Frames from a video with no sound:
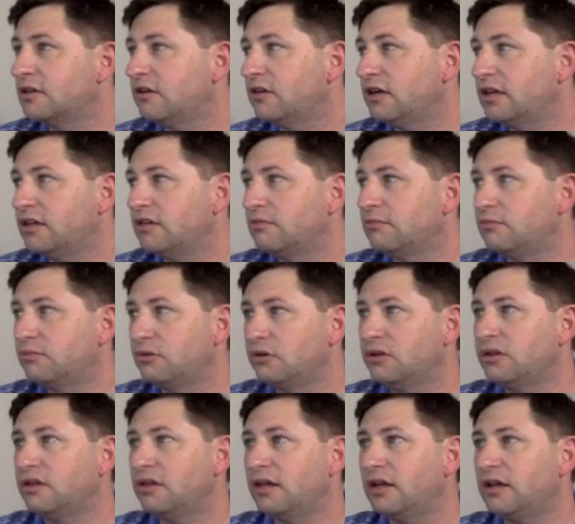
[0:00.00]
ahead and
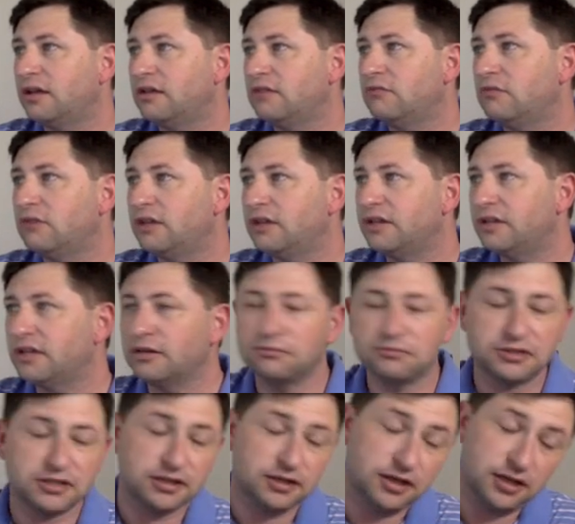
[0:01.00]
put that in when it
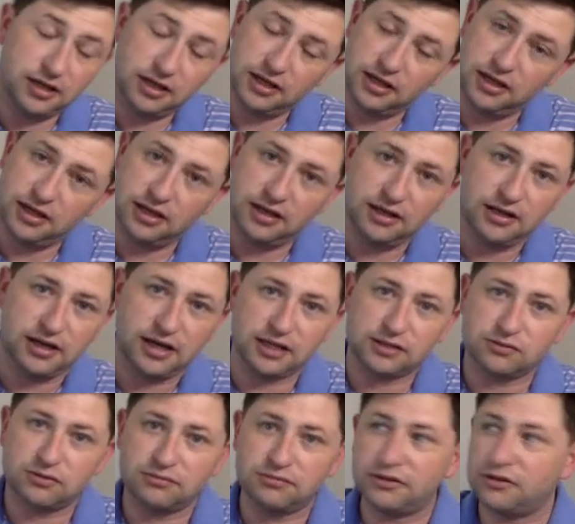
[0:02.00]
dips.
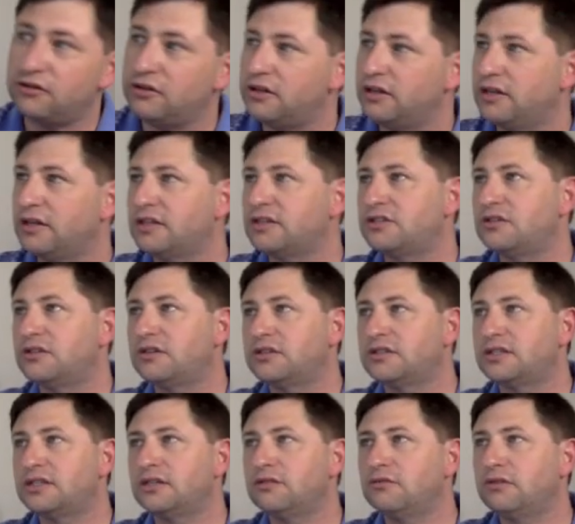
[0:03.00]
That's what I'm doing, and as you can
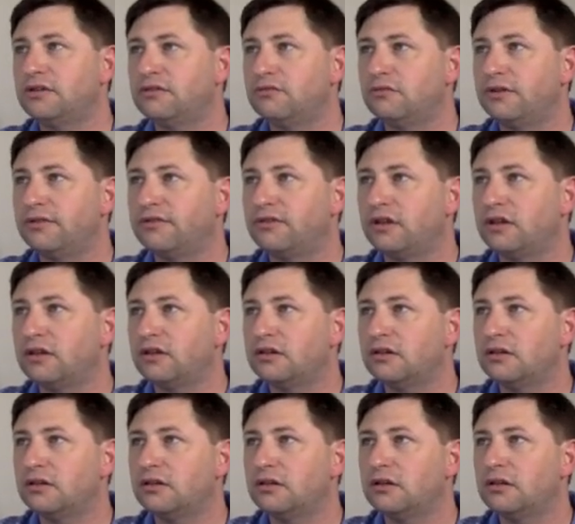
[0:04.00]
see, we, we've
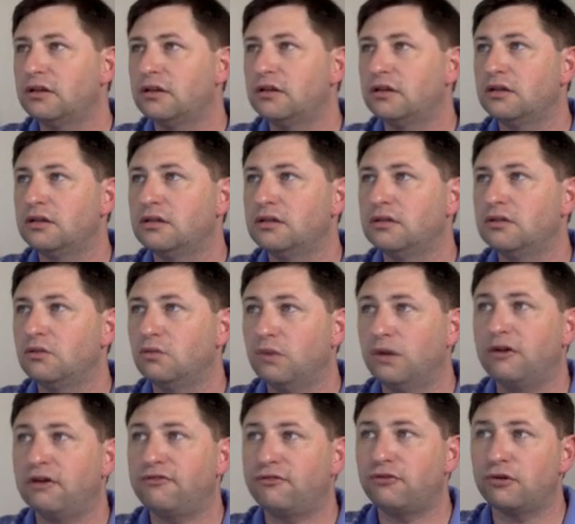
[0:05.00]
done
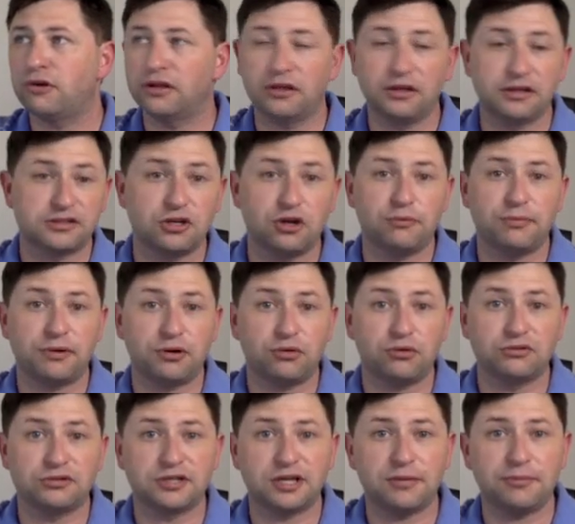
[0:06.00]
well for it. Let's hope it
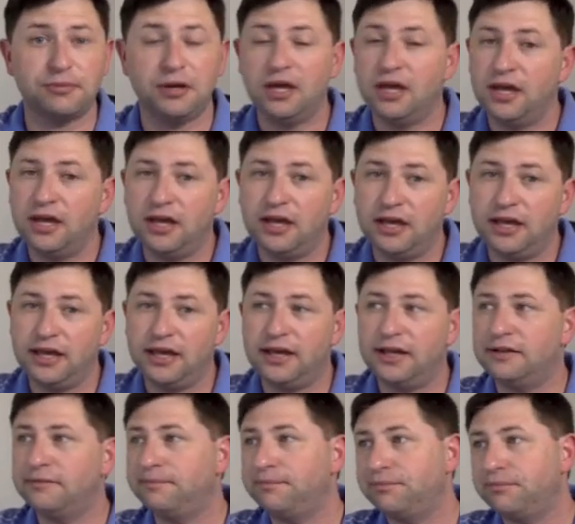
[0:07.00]
holds up.
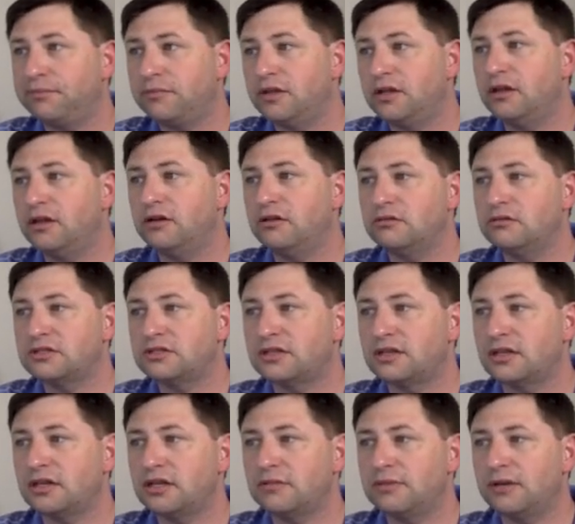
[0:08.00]
And, you know, just
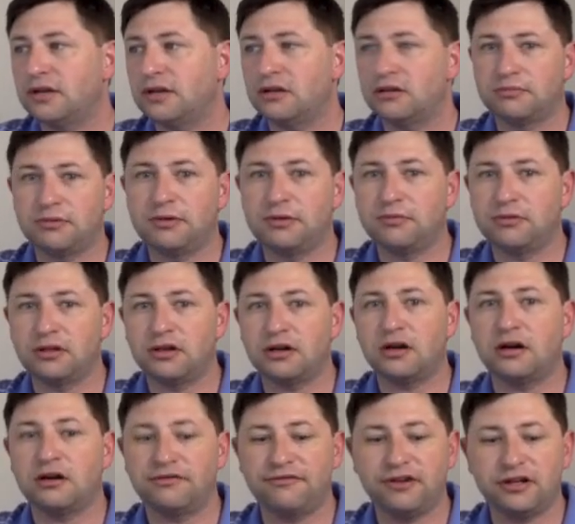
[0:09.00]
thinking about all the people that
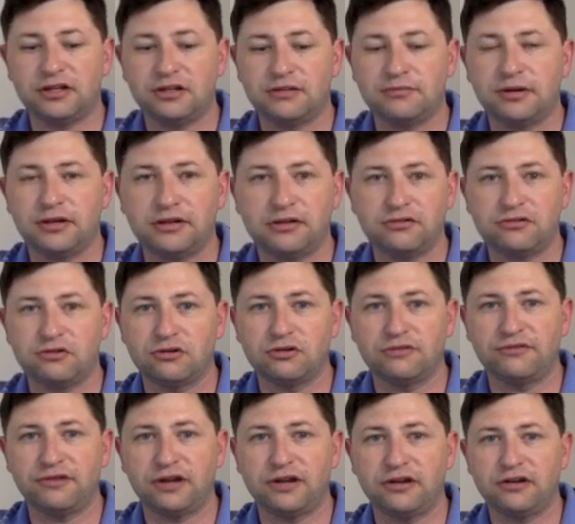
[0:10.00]
are affected by the
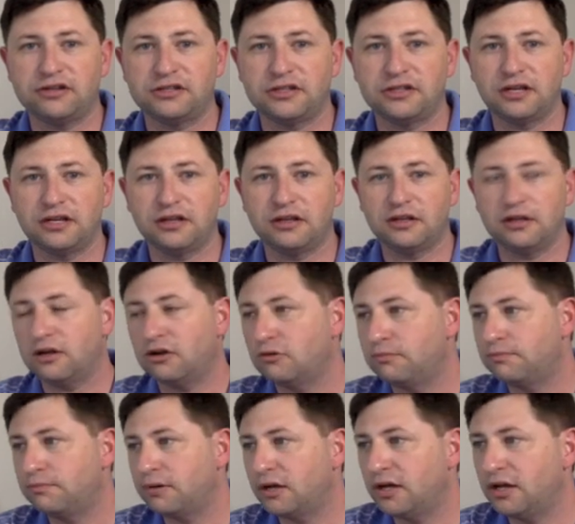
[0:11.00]
coronavirus, I, I
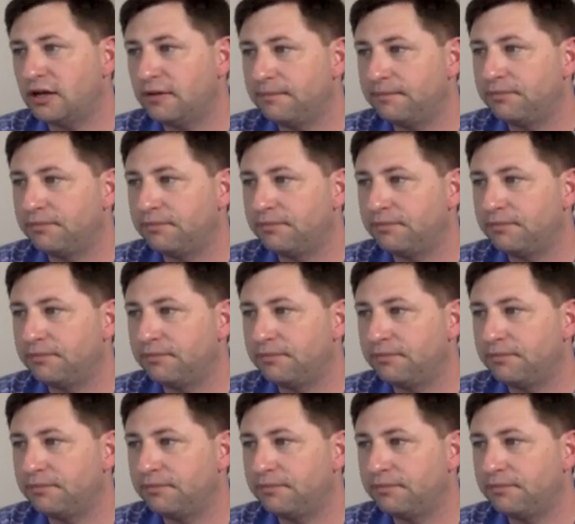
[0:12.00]
hope uh,